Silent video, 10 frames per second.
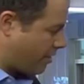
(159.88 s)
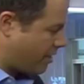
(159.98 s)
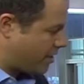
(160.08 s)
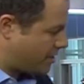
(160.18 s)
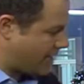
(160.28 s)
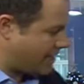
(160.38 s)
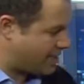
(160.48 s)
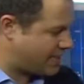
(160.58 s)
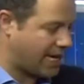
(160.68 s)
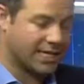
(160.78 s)
13
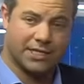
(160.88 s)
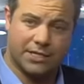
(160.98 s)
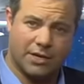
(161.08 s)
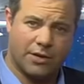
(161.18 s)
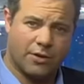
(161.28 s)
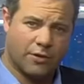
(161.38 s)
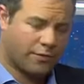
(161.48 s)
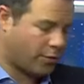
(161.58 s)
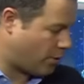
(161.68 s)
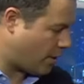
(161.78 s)
sets
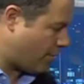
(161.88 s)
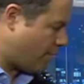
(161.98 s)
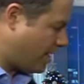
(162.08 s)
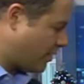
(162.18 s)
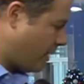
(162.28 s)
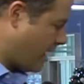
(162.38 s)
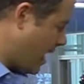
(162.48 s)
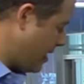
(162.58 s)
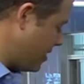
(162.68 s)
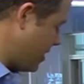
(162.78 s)
for a race
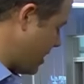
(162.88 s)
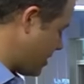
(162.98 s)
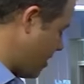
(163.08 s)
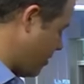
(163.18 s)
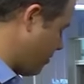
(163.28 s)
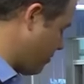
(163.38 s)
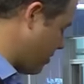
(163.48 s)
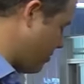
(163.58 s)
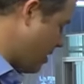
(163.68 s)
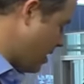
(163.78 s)
weekend. So let's go through